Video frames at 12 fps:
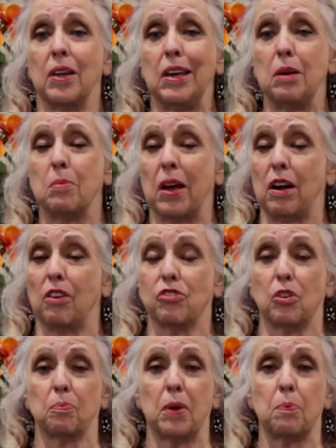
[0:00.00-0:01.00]

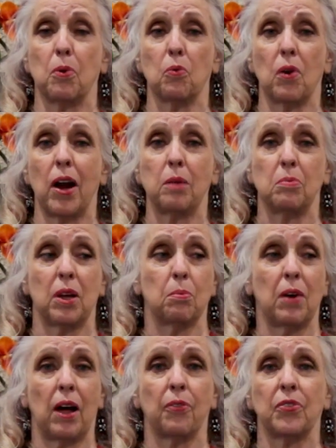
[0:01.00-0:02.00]
emails that people write me
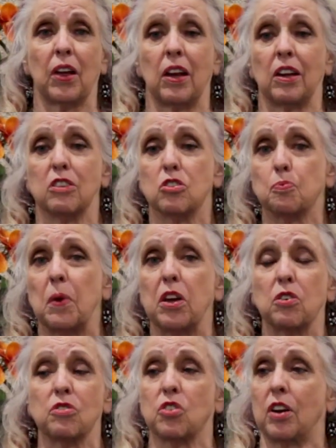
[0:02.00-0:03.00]
about things,
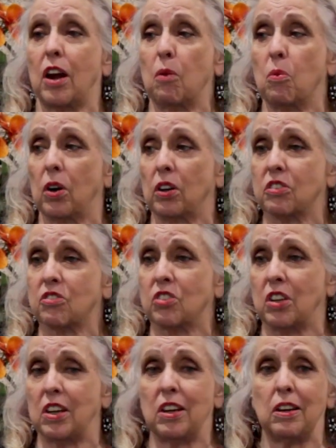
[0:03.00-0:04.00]
speakers that I want to
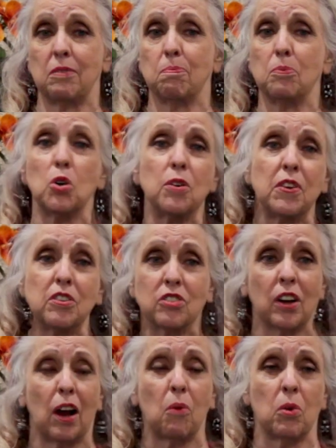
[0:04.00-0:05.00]
see, movies
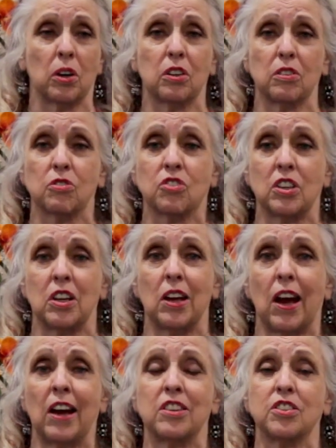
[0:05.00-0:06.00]
that I want to go see.
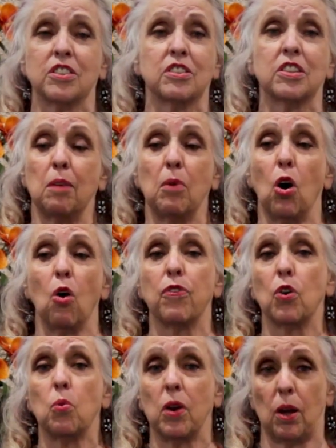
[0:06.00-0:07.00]
I just am
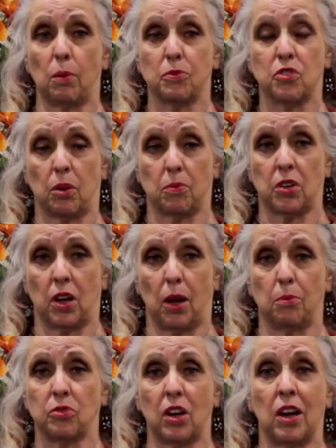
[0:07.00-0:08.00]
overwhelmed
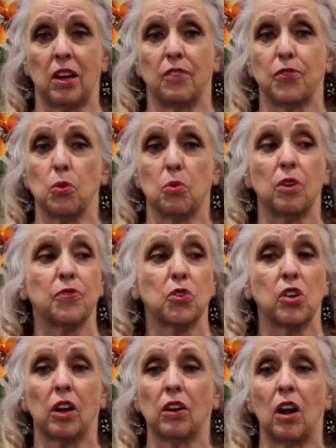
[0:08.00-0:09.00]
sometimes, and if it weren't for
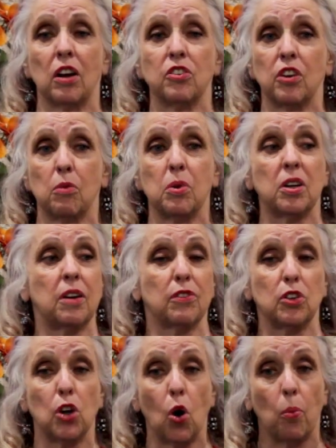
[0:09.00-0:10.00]
technology, I wouldn't
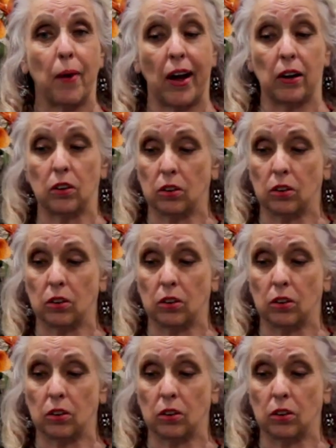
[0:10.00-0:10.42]
even know about it.